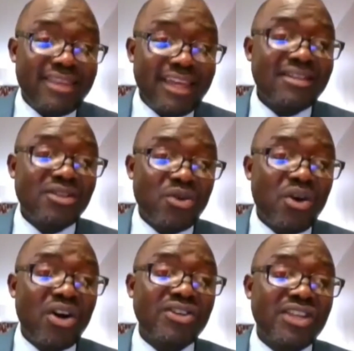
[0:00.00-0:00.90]
This to
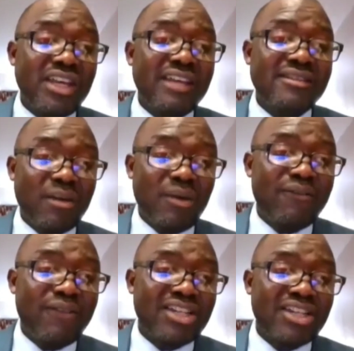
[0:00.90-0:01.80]
us is
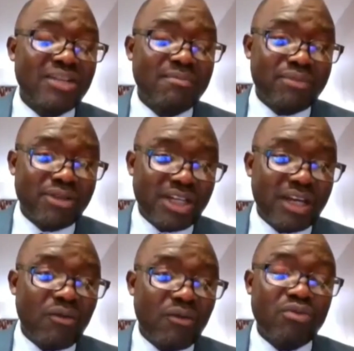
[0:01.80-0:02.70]
our flagship
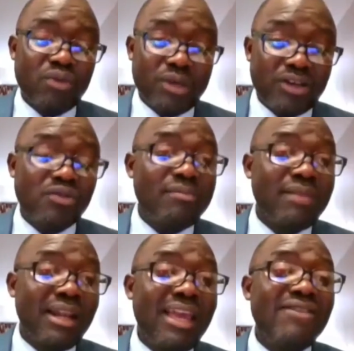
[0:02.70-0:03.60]
project, because we
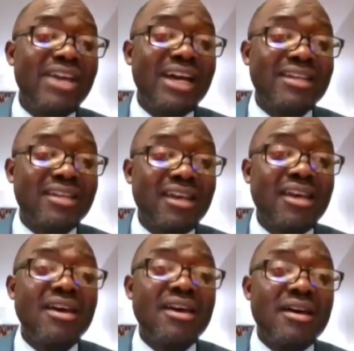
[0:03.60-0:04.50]
believe that
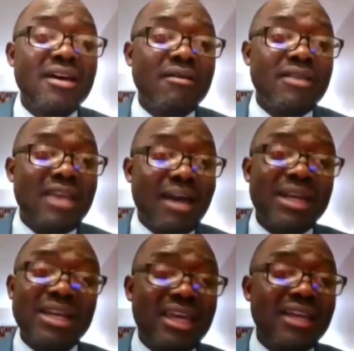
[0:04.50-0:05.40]
there are
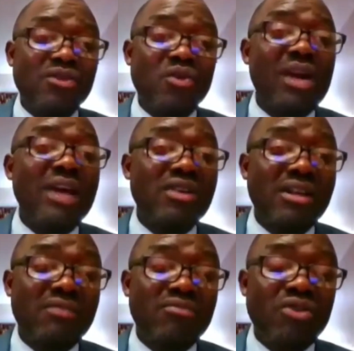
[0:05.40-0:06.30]
many kids who
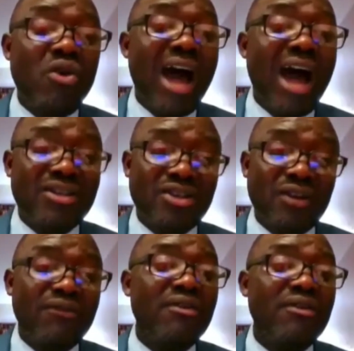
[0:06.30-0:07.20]
cannot go out of